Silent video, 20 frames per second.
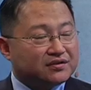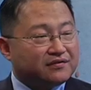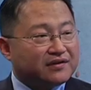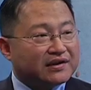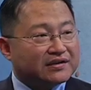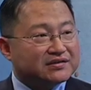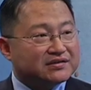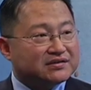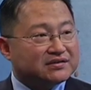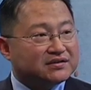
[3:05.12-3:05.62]

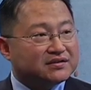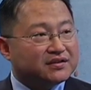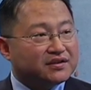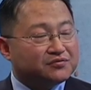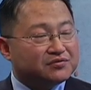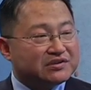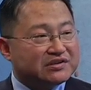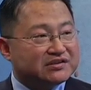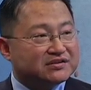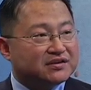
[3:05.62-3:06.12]
vaccine that
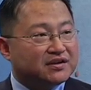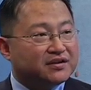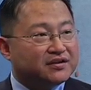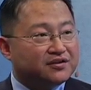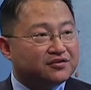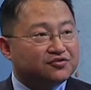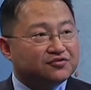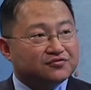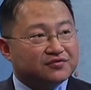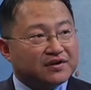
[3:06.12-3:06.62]
we designed
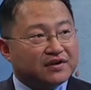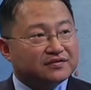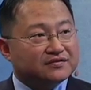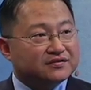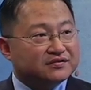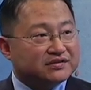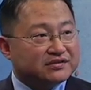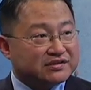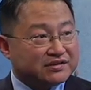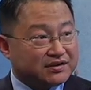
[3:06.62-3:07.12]
in
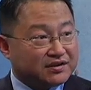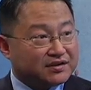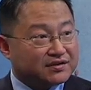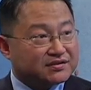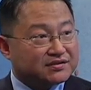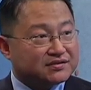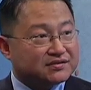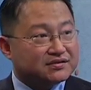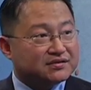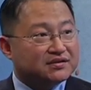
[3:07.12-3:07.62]

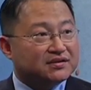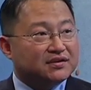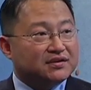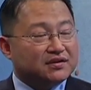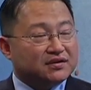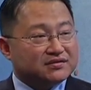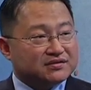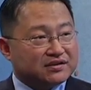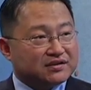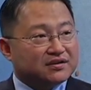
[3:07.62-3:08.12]
2006,
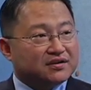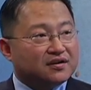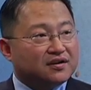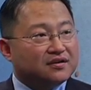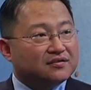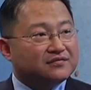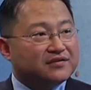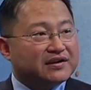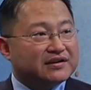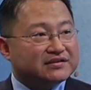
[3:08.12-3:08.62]

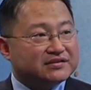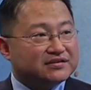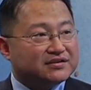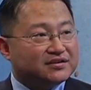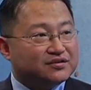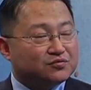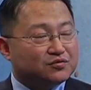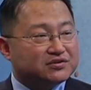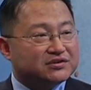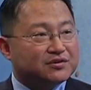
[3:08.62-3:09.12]
SynCon
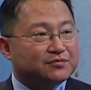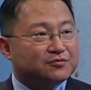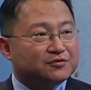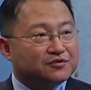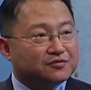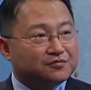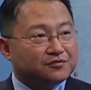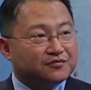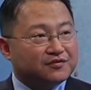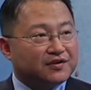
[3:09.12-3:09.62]
vaccine, was able
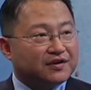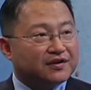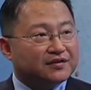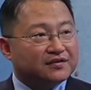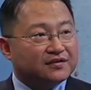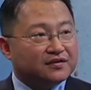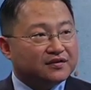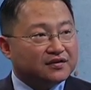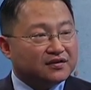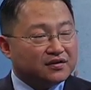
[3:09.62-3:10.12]
to protect
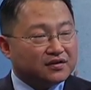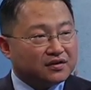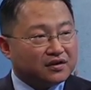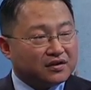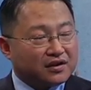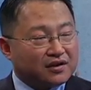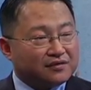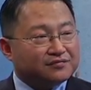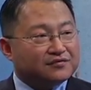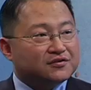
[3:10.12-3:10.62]

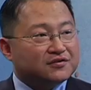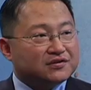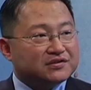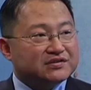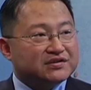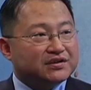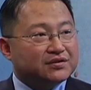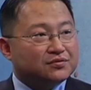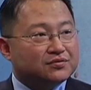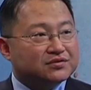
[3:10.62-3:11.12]
after a
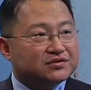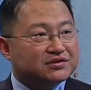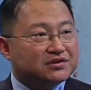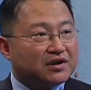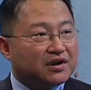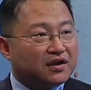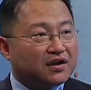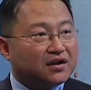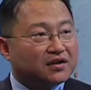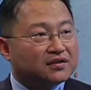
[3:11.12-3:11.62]
single
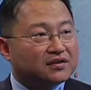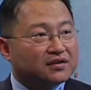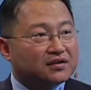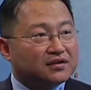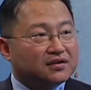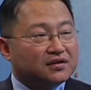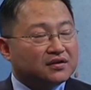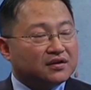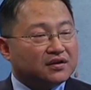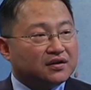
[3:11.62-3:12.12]
shot
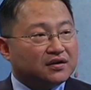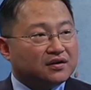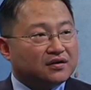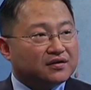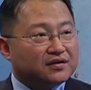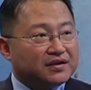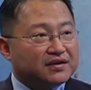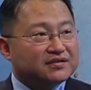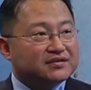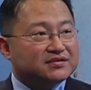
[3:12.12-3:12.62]

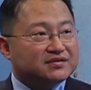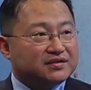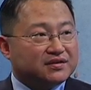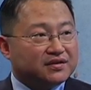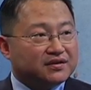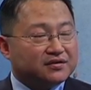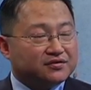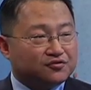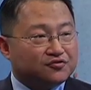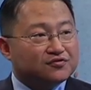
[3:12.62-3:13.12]
against
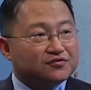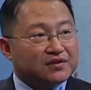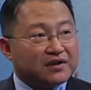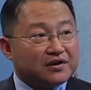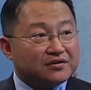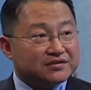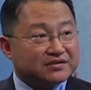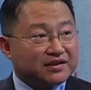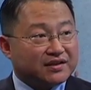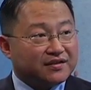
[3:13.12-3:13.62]
a
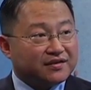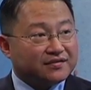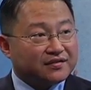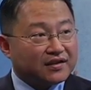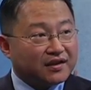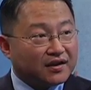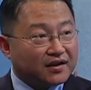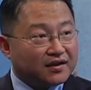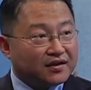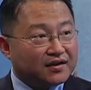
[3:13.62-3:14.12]

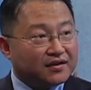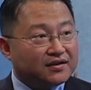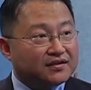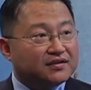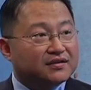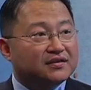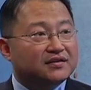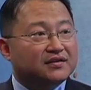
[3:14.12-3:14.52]
2009